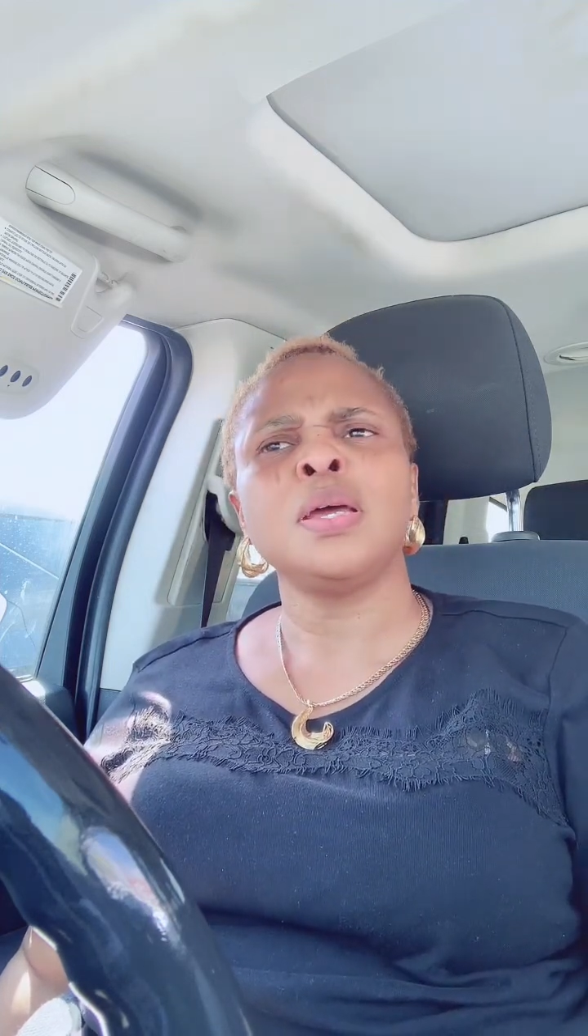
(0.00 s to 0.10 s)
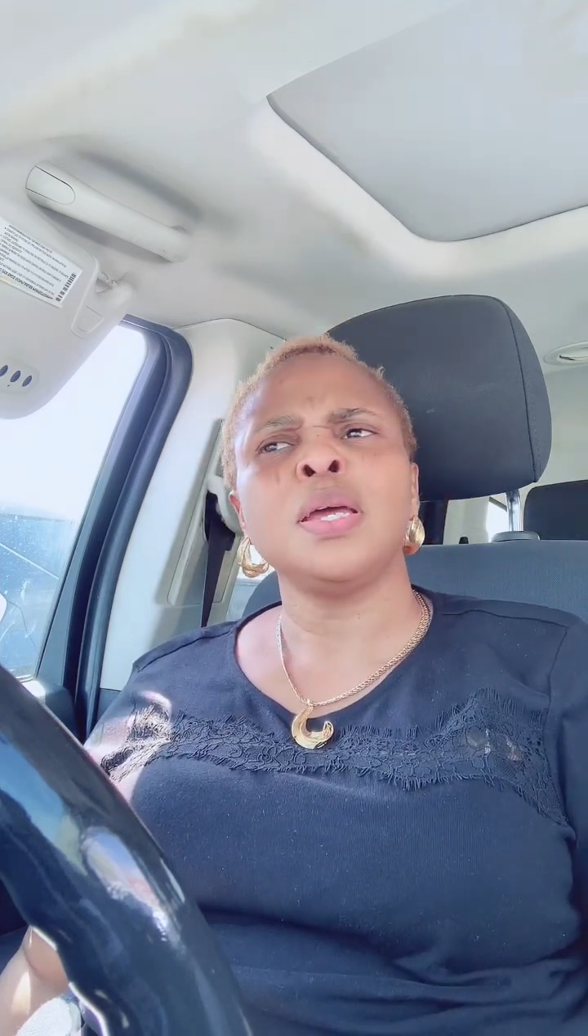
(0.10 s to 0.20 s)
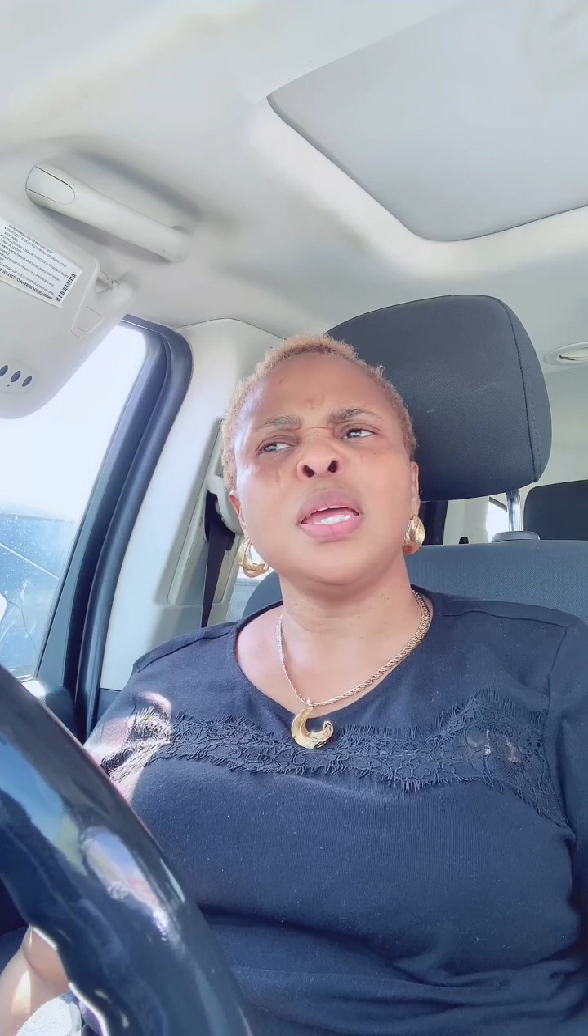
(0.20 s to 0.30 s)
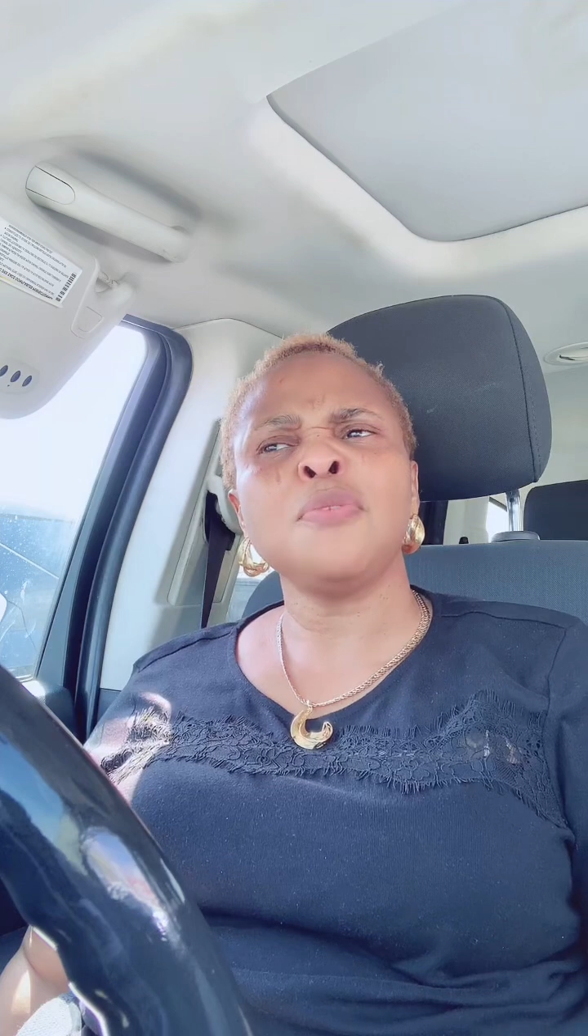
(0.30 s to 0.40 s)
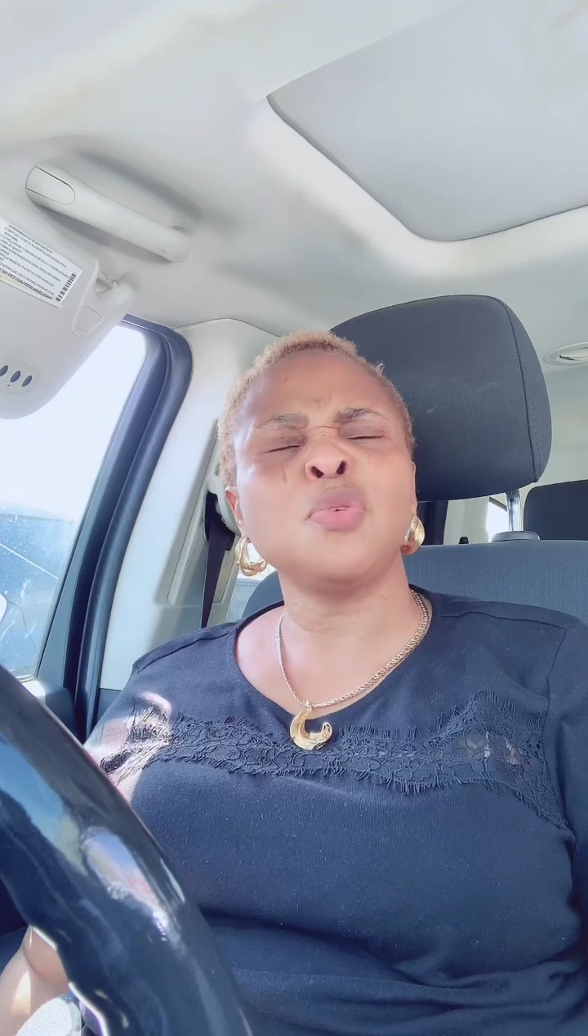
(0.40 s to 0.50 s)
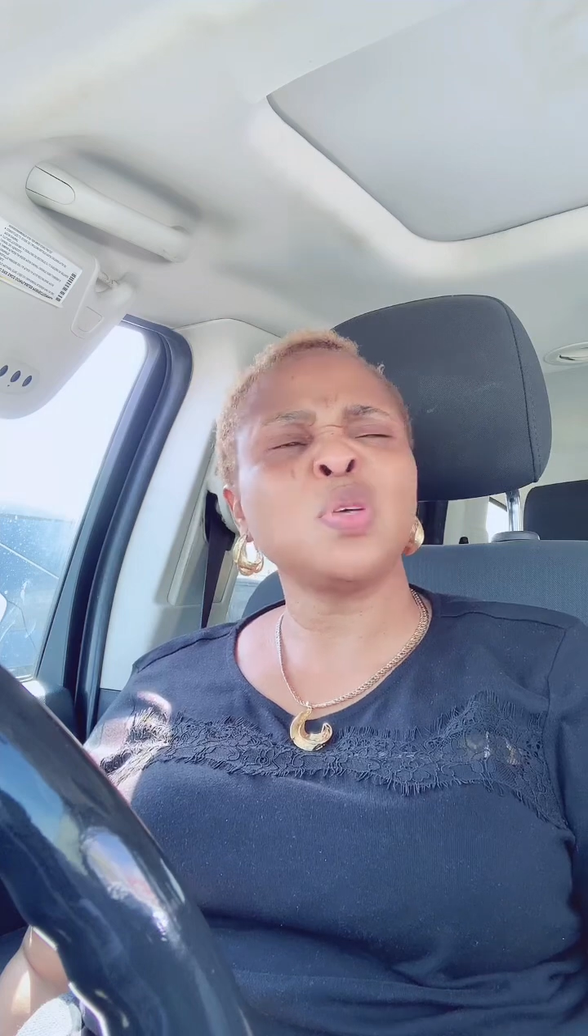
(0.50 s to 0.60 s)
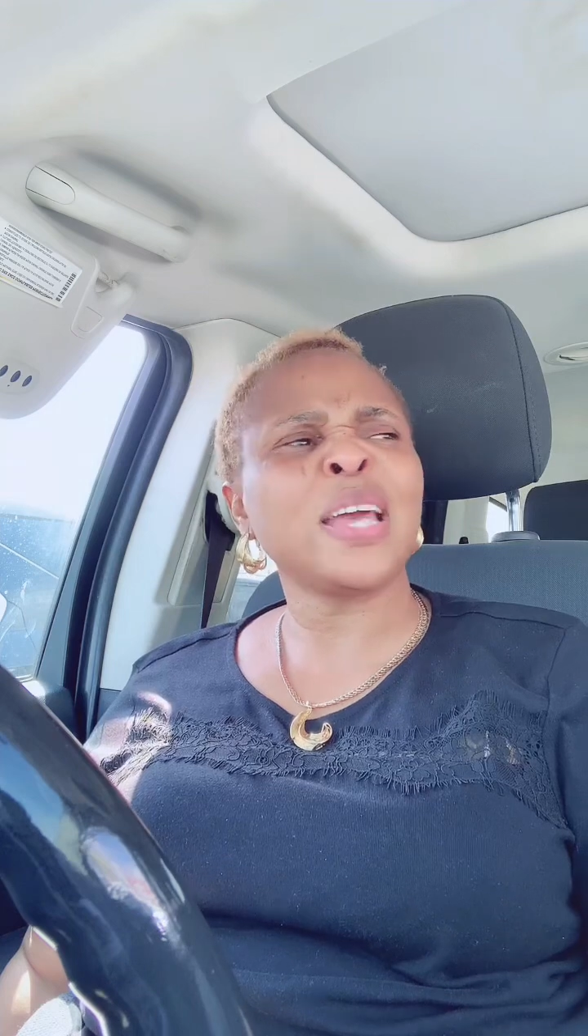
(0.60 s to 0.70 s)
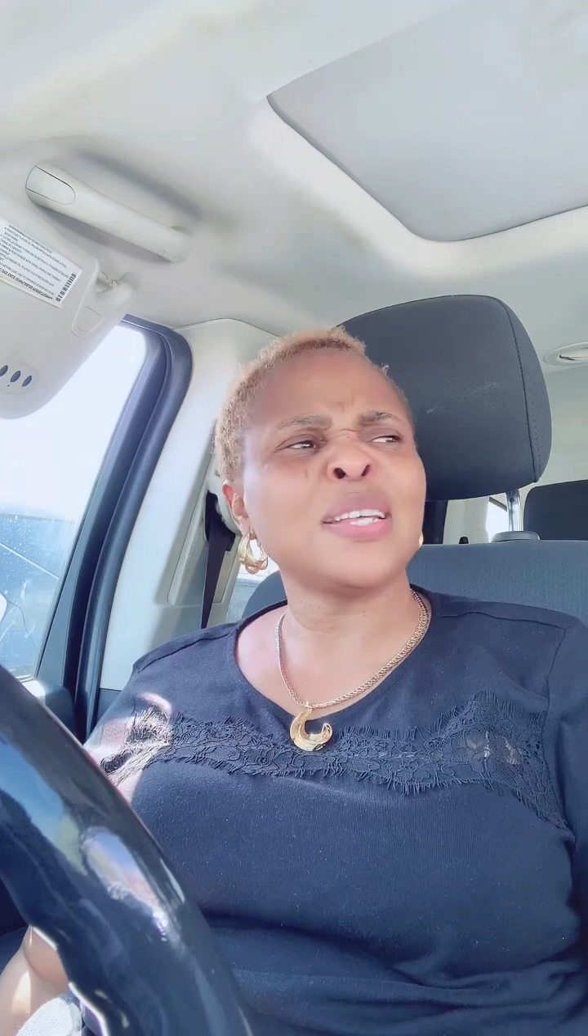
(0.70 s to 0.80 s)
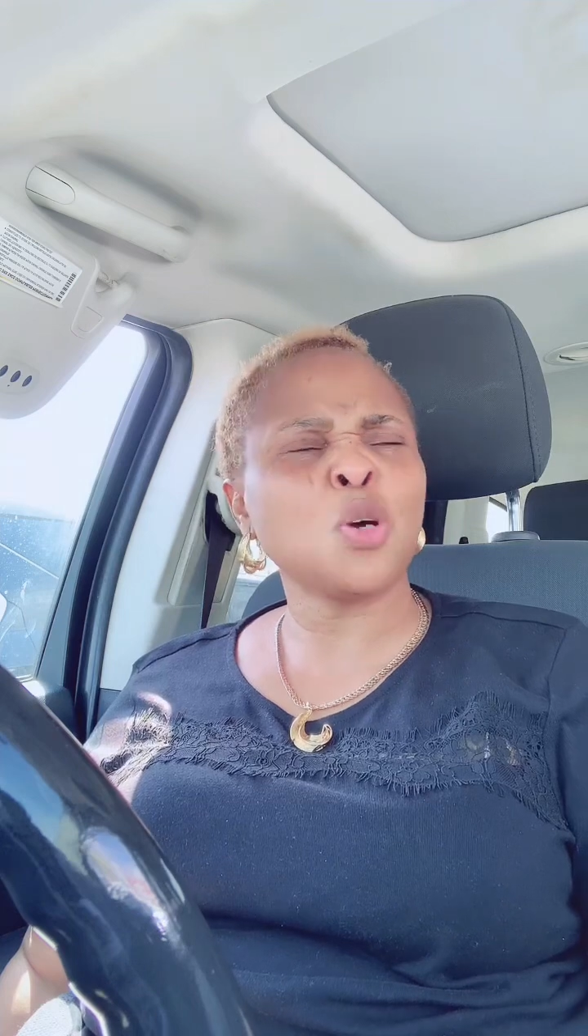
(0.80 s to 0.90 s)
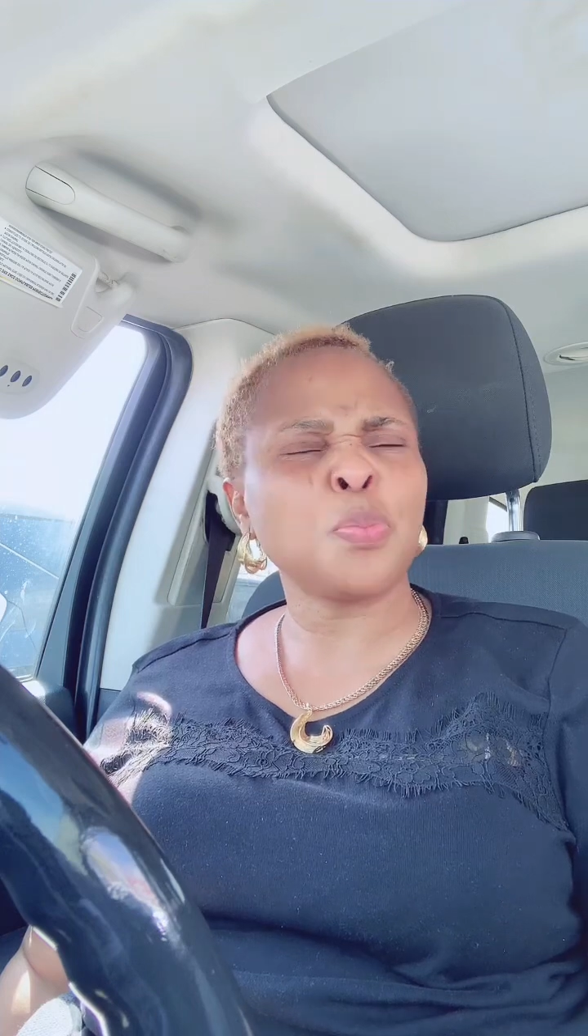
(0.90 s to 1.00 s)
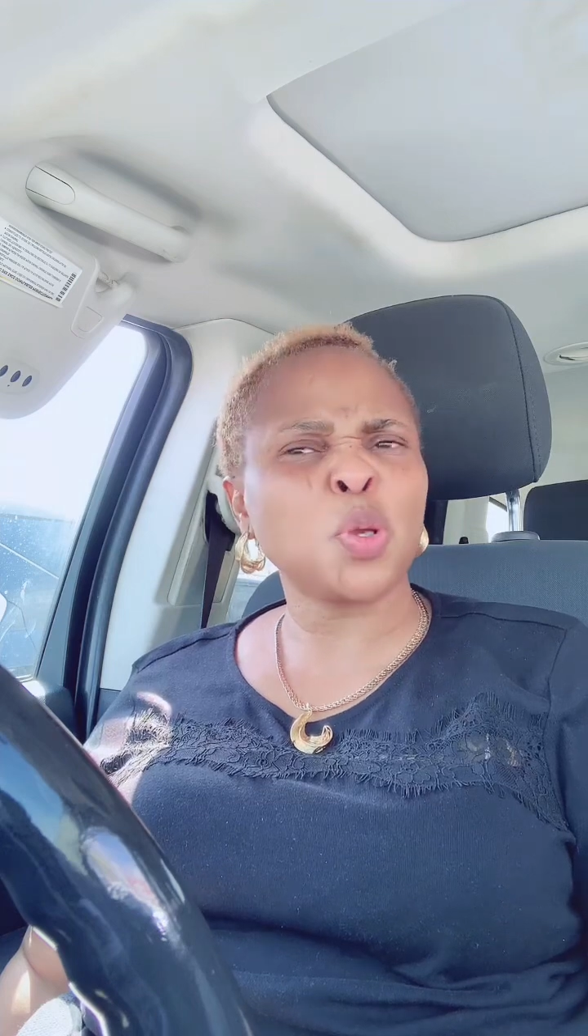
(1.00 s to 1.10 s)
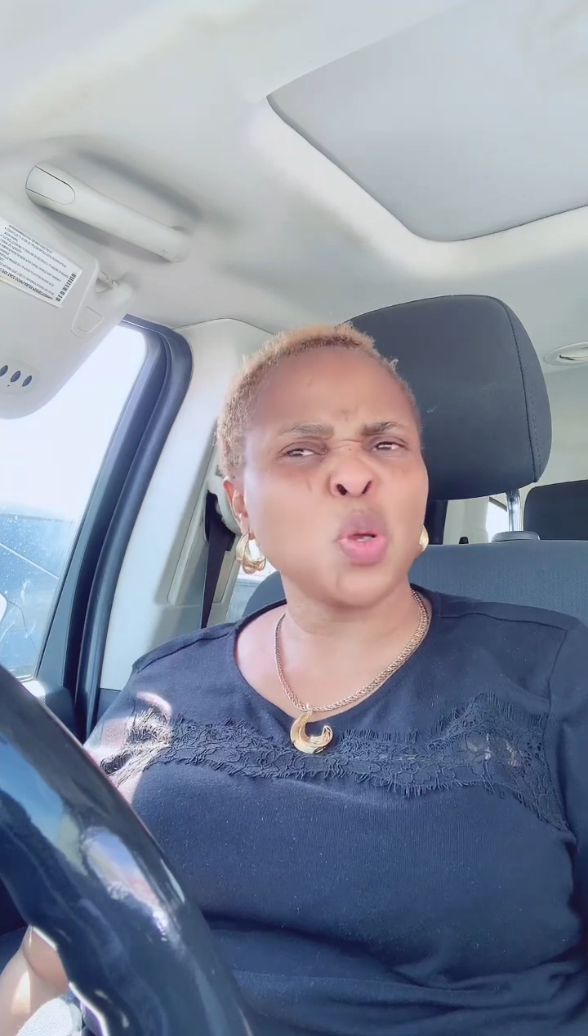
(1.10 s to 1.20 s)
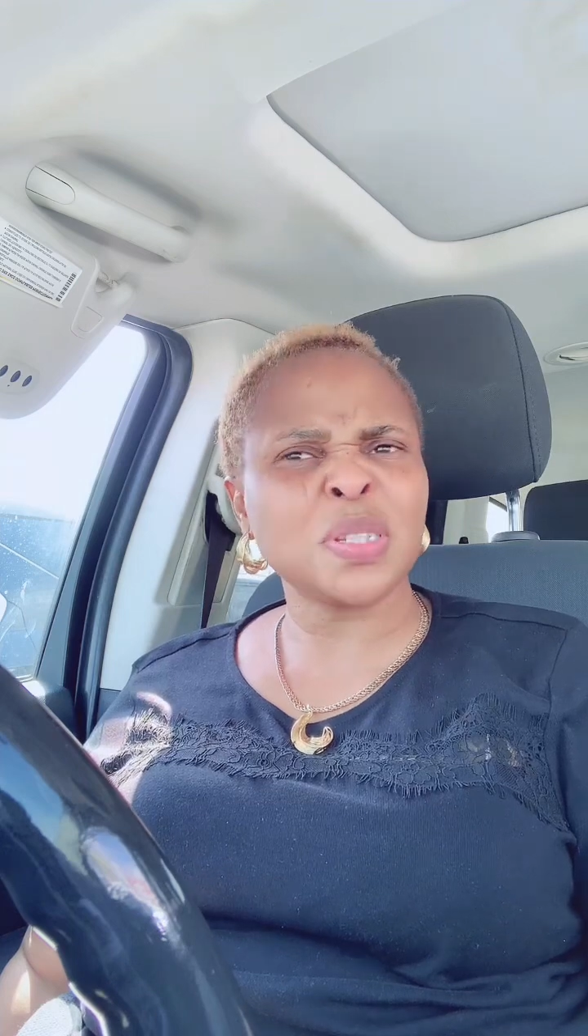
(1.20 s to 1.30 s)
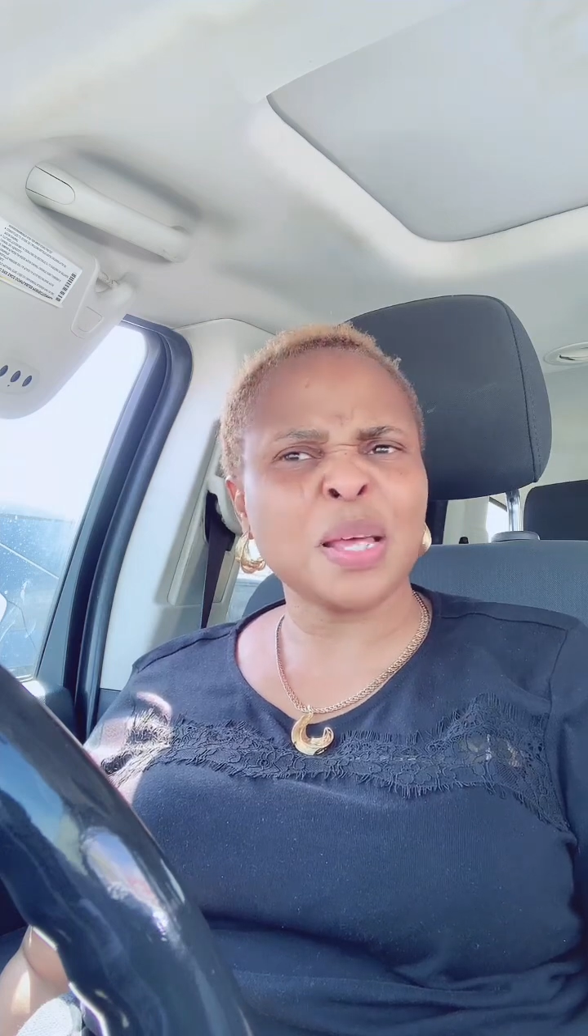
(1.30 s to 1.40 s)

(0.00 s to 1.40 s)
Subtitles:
Even get some clothes,